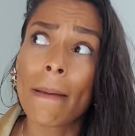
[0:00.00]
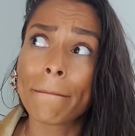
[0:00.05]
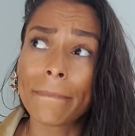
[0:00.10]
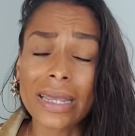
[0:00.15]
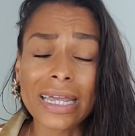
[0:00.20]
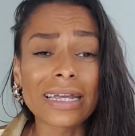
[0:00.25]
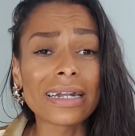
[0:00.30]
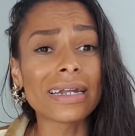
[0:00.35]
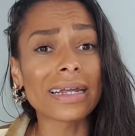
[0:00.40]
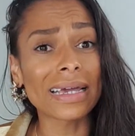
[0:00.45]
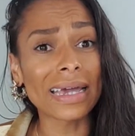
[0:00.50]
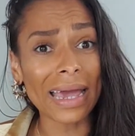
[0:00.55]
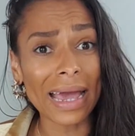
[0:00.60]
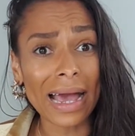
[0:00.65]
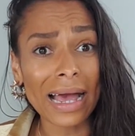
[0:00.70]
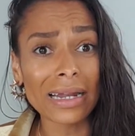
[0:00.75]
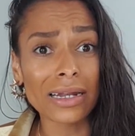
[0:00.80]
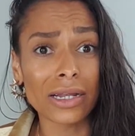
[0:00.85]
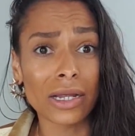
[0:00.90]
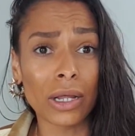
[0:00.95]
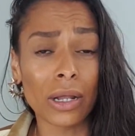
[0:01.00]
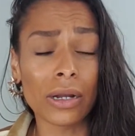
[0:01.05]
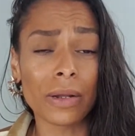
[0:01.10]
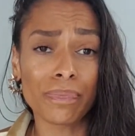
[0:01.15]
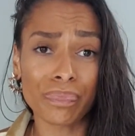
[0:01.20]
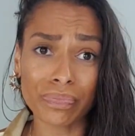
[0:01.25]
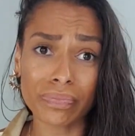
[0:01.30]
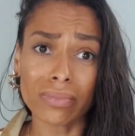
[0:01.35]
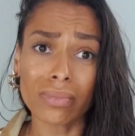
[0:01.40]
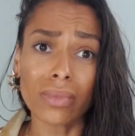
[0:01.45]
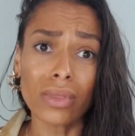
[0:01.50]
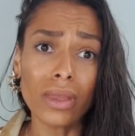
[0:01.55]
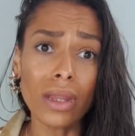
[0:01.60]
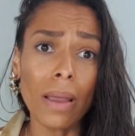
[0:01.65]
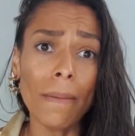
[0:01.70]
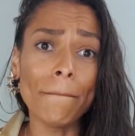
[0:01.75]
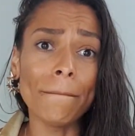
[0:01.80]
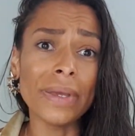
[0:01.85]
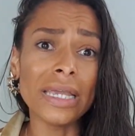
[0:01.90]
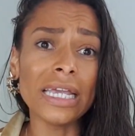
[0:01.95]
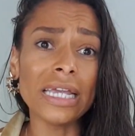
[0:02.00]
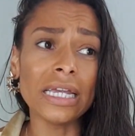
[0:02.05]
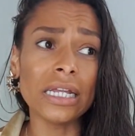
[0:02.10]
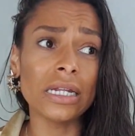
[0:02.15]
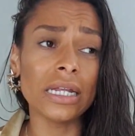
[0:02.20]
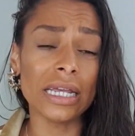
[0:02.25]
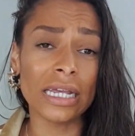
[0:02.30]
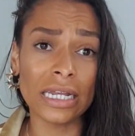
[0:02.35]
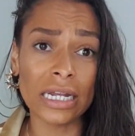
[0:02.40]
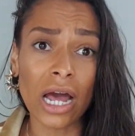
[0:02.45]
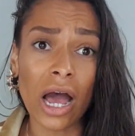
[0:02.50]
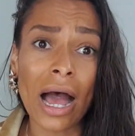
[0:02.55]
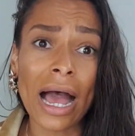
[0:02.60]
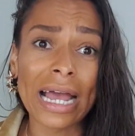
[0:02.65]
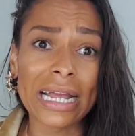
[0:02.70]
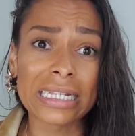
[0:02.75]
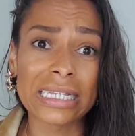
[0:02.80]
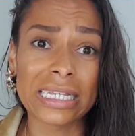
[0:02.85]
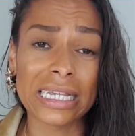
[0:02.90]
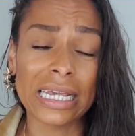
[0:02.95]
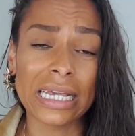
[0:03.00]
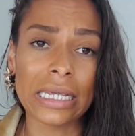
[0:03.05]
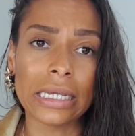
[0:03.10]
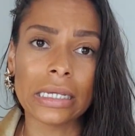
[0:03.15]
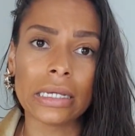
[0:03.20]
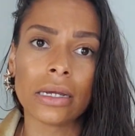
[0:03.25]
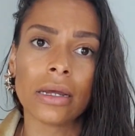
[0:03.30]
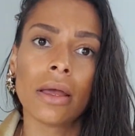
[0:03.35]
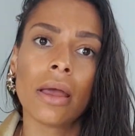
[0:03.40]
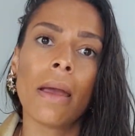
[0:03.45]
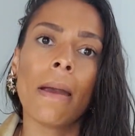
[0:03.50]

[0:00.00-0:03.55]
Being an accountant, being in IT,